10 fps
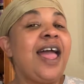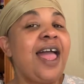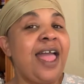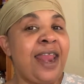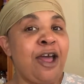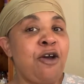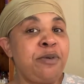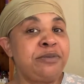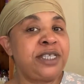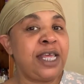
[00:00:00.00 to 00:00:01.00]
And I hope
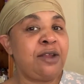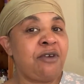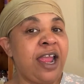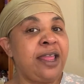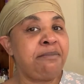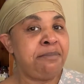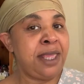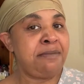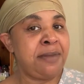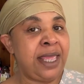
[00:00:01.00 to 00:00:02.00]
I'm saying it right,
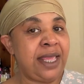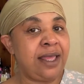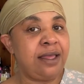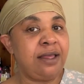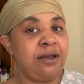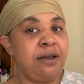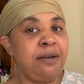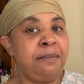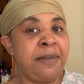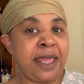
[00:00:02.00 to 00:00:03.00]
Meek Meek,
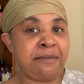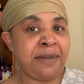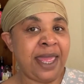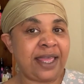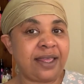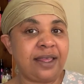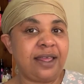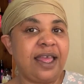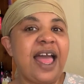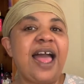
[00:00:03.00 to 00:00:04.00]
Meek Meek.
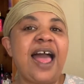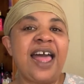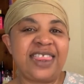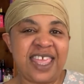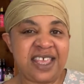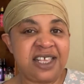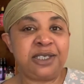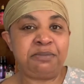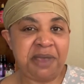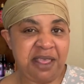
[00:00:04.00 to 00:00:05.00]
I think it's
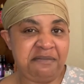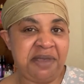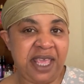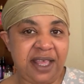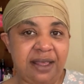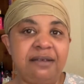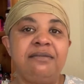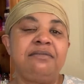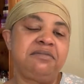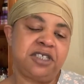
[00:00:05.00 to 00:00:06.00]
Meek Meek.
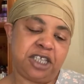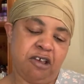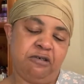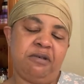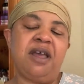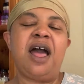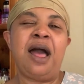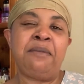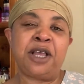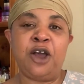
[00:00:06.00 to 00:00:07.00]
So
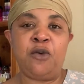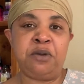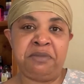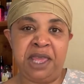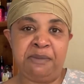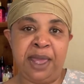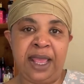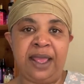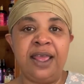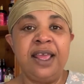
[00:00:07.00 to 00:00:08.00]
I'm gonna go with Meek Meek.
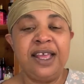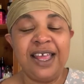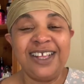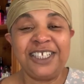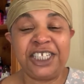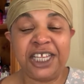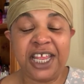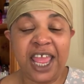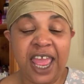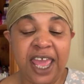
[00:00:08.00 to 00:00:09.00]
She
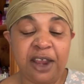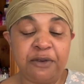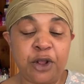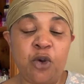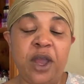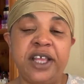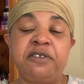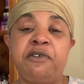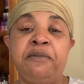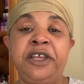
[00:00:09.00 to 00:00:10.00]
had a request
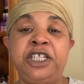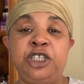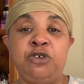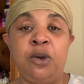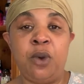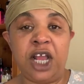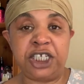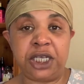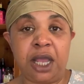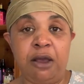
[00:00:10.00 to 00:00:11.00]
for me to do a wash
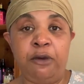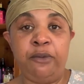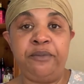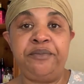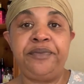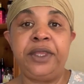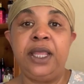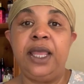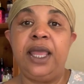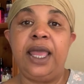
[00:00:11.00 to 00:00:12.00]
and go
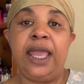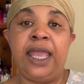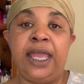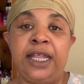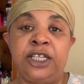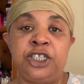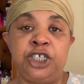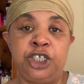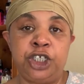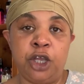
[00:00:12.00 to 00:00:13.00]
and to
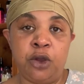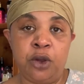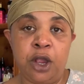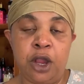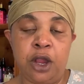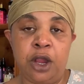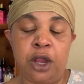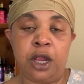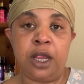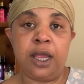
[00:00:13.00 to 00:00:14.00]
show her